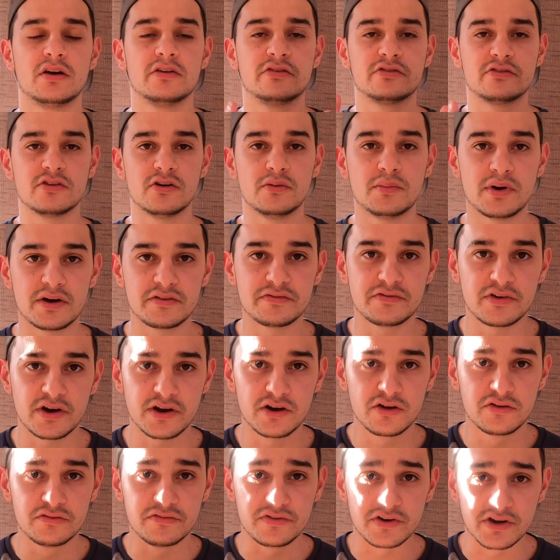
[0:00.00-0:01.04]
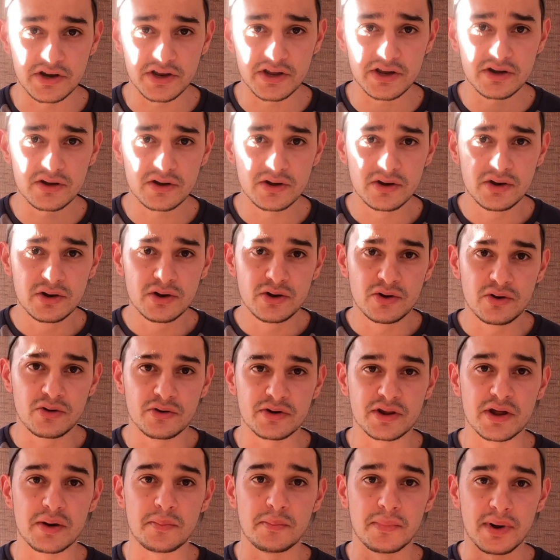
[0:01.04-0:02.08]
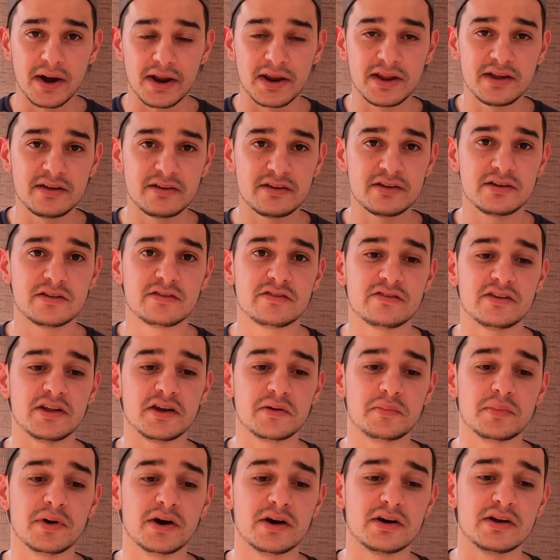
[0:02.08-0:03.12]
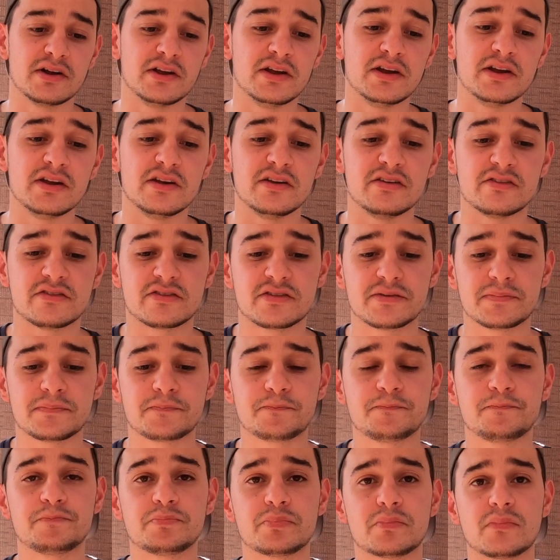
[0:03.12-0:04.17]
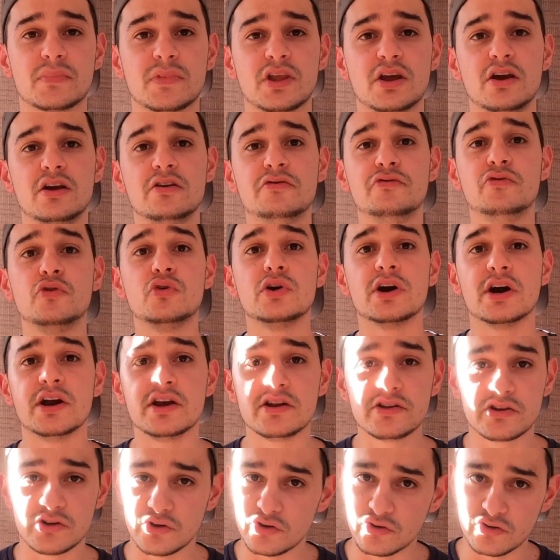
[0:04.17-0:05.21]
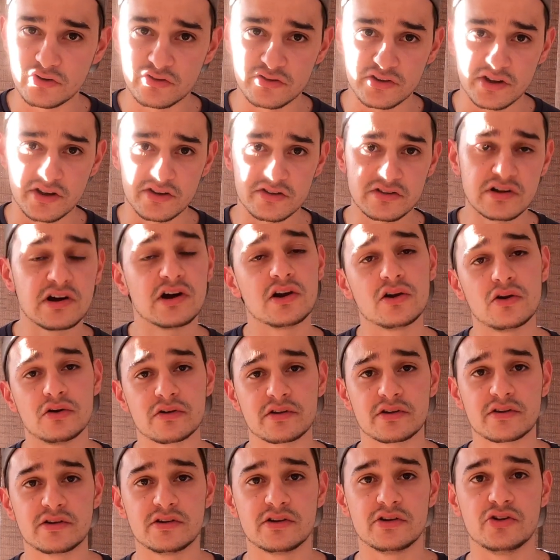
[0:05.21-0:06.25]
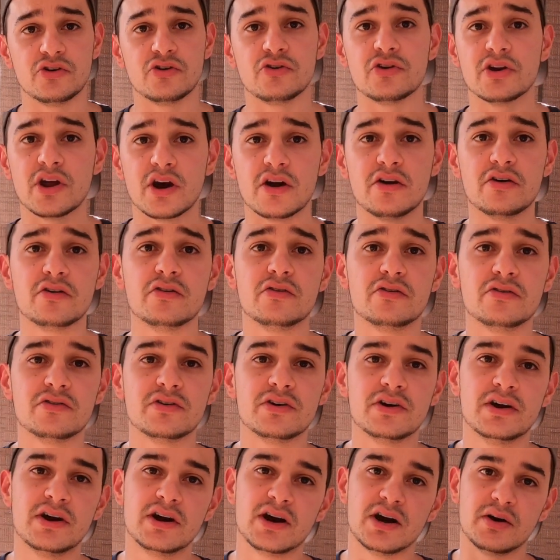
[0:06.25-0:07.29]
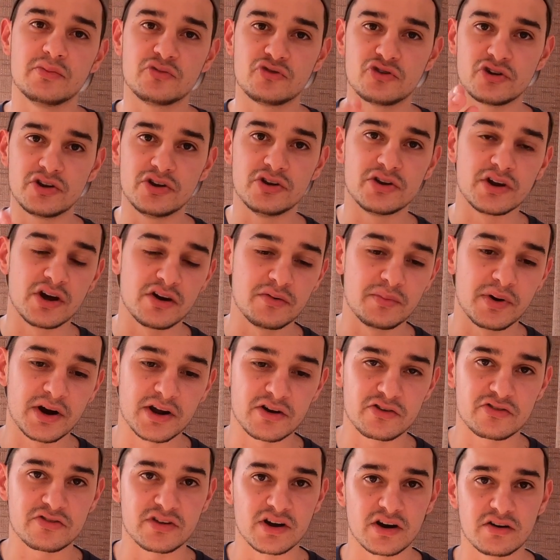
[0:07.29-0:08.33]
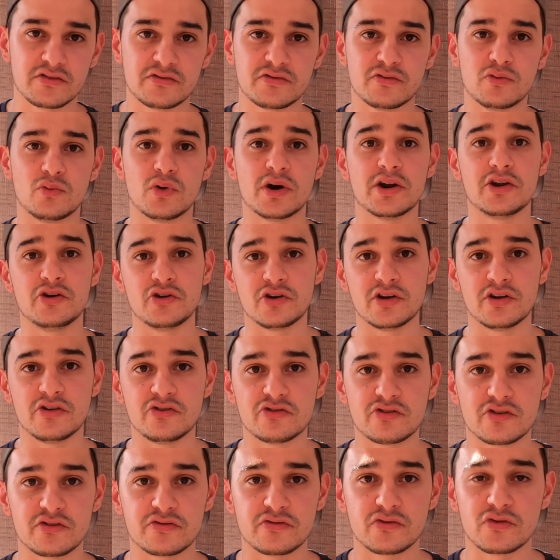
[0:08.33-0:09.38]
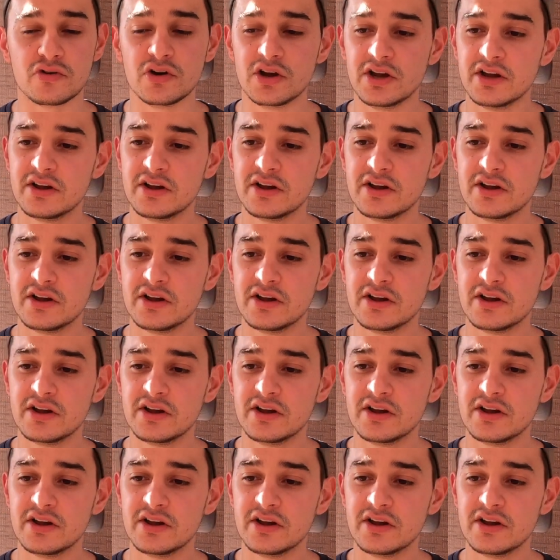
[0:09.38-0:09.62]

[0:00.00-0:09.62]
So my final verdict on the money stigma is, if you're going to use this a lot, I'm sure by yourself what you can use this for.